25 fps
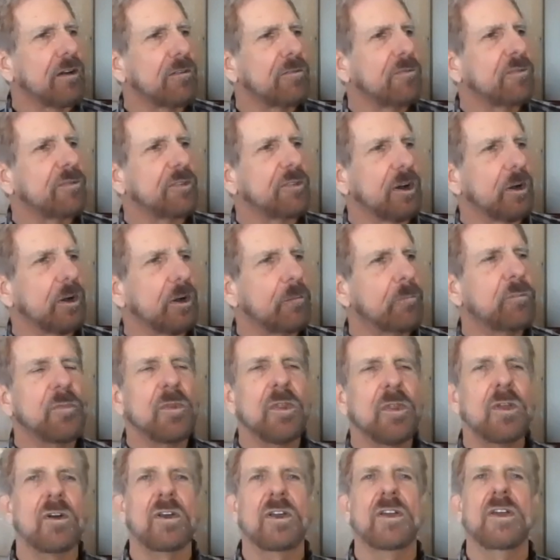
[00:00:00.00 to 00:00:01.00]
At
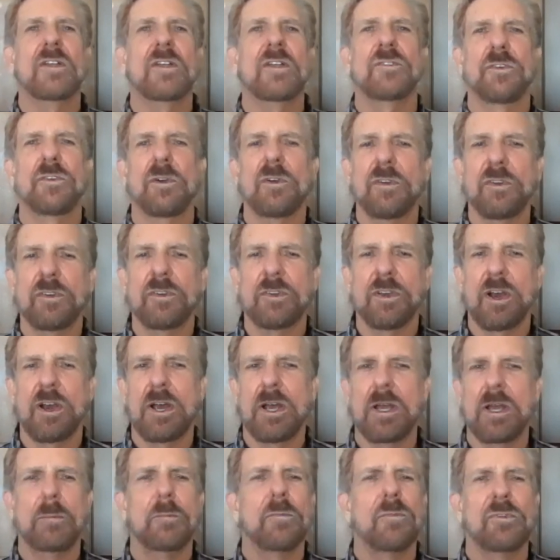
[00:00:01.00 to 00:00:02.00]
certain
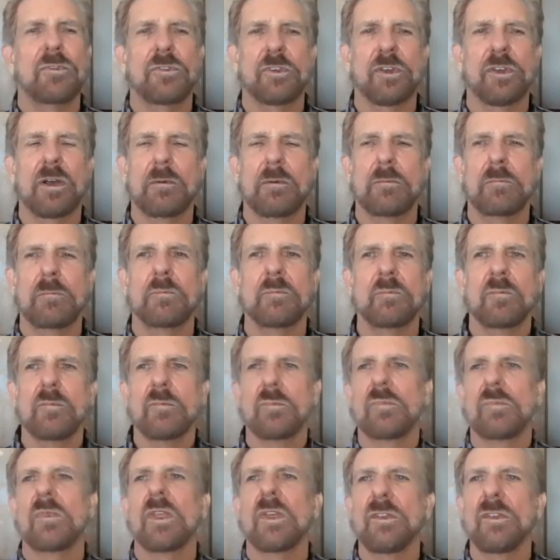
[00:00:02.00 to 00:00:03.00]
times,
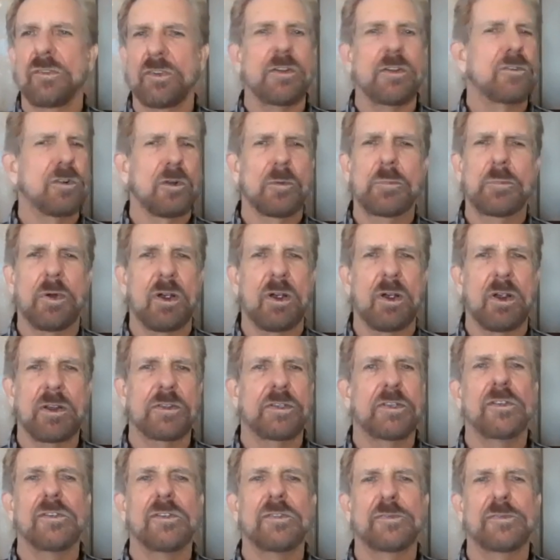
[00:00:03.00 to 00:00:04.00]
Central
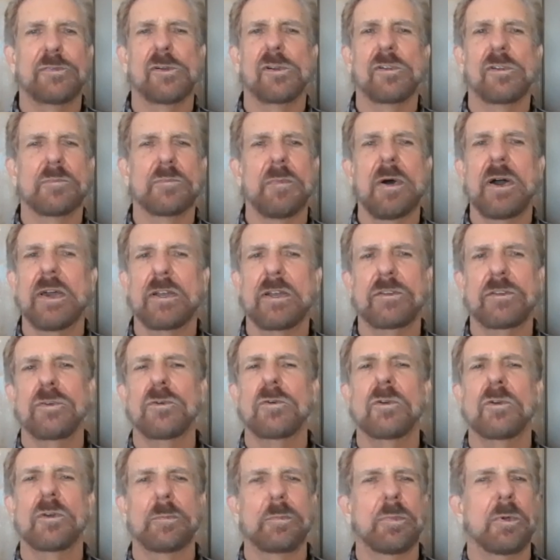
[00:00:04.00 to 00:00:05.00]
Park is full of
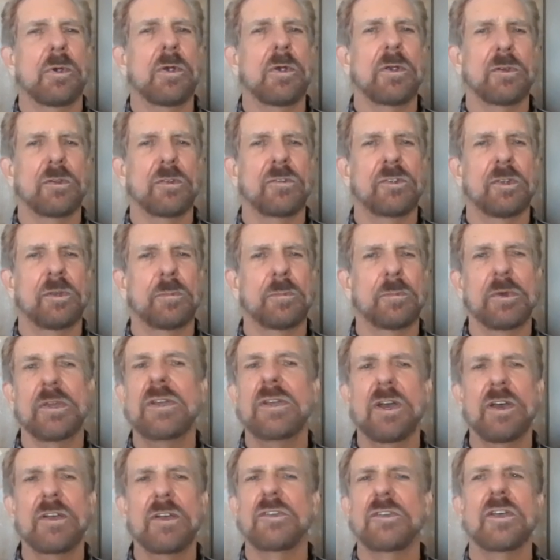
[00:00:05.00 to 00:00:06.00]
migratory birds,
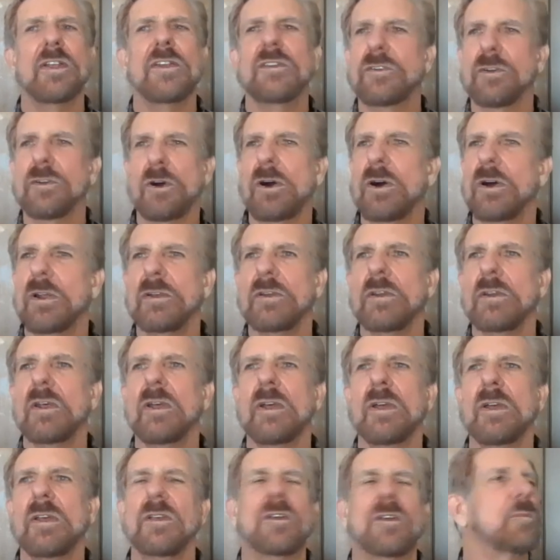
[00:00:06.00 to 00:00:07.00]
because at
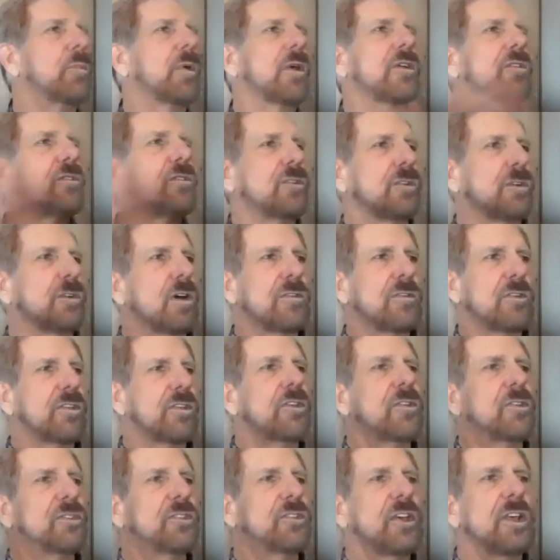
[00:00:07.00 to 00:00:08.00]
dawn, birds are
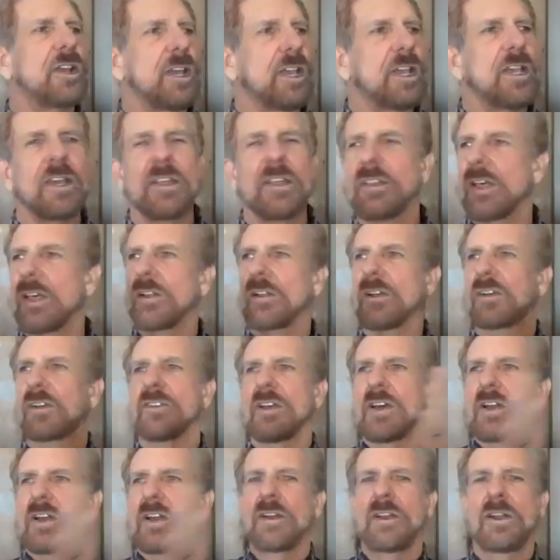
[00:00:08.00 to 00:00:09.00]
over the city and they
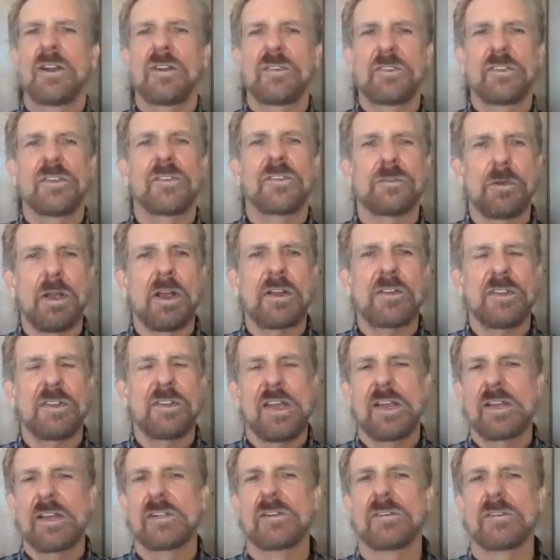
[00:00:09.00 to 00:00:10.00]
look down, and here's this
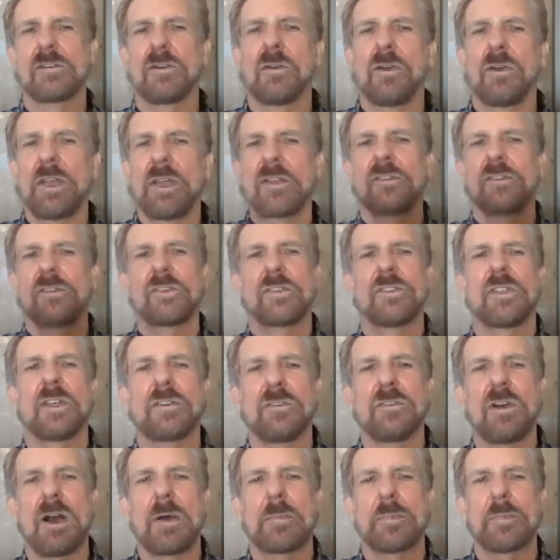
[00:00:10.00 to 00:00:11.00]
rectangular green,
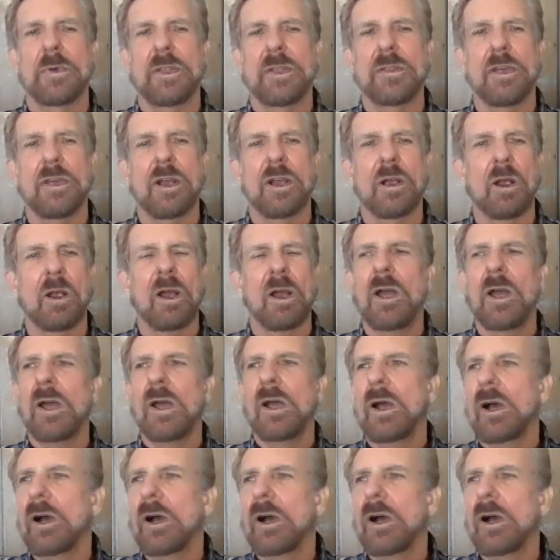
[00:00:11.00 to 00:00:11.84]
so they drop in there.